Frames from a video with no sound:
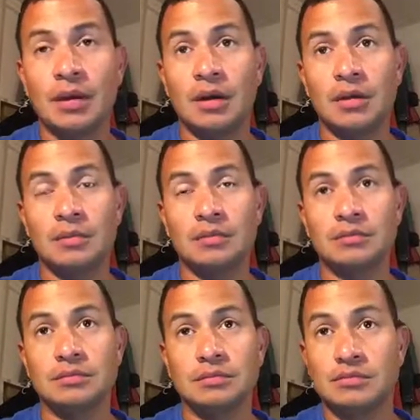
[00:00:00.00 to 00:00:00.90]

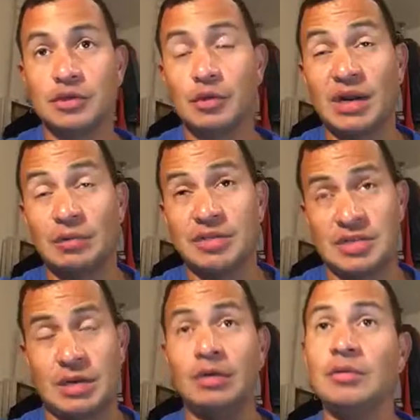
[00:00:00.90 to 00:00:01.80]
So what I would
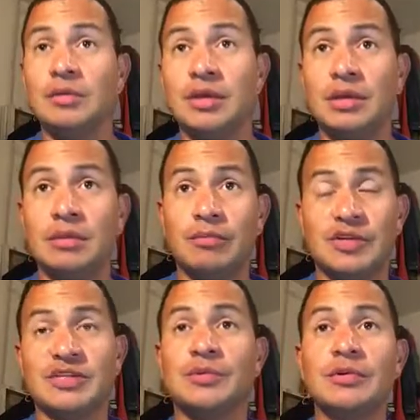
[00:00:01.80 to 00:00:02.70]
tell the
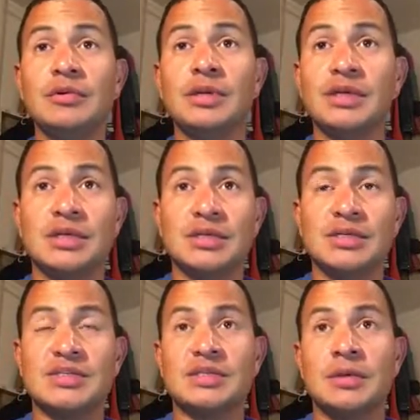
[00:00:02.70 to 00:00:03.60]
principal
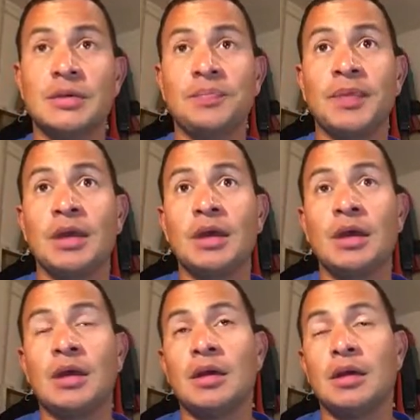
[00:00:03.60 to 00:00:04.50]
is,
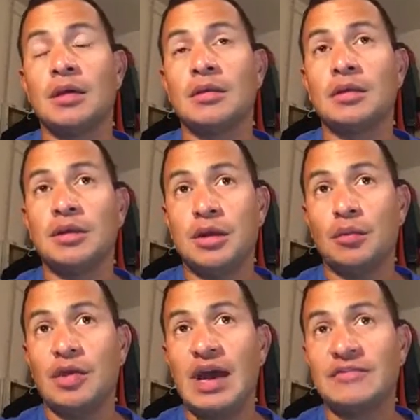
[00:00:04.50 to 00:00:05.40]

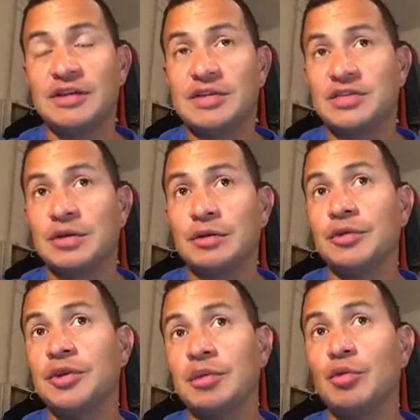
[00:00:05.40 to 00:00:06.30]
we have to
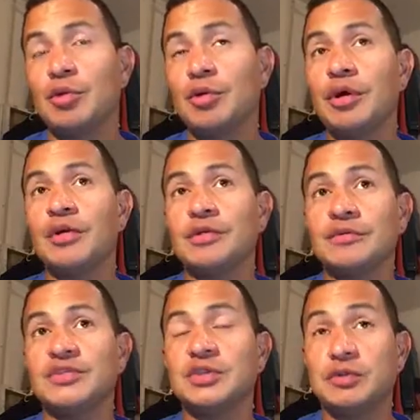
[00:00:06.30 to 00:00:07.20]
consider the number
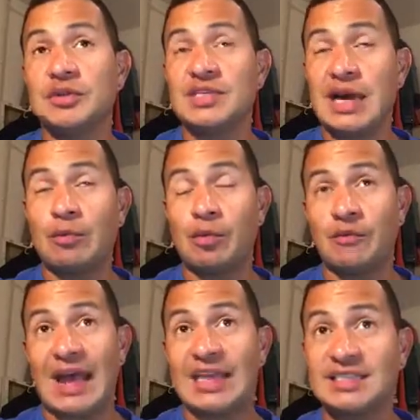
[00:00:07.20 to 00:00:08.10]
of students that
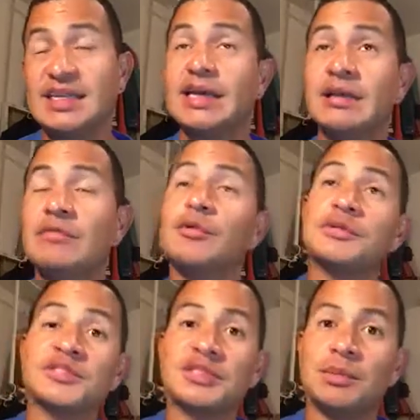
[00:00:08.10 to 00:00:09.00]
were vaccinated
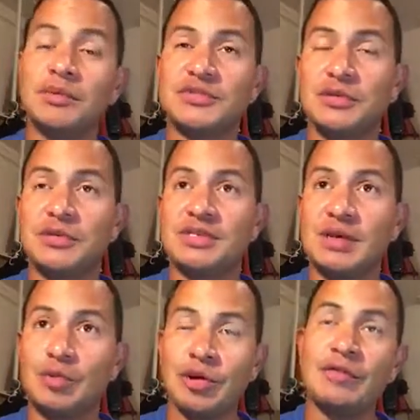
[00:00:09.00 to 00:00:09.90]
versus the number of students
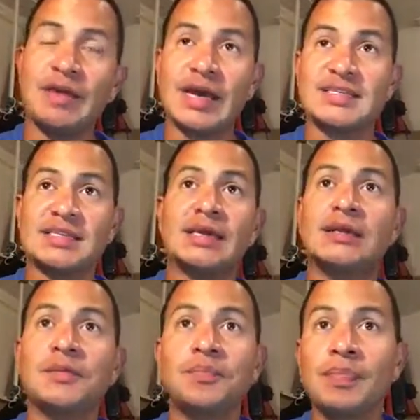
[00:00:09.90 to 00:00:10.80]
that were
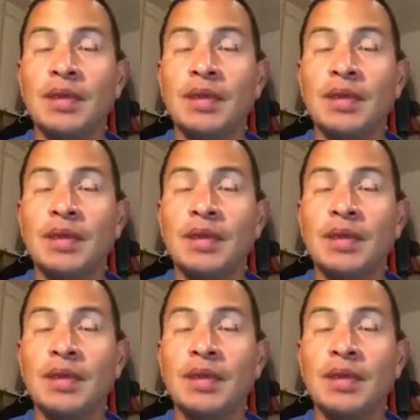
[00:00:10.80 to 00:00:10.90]
unvaccinated.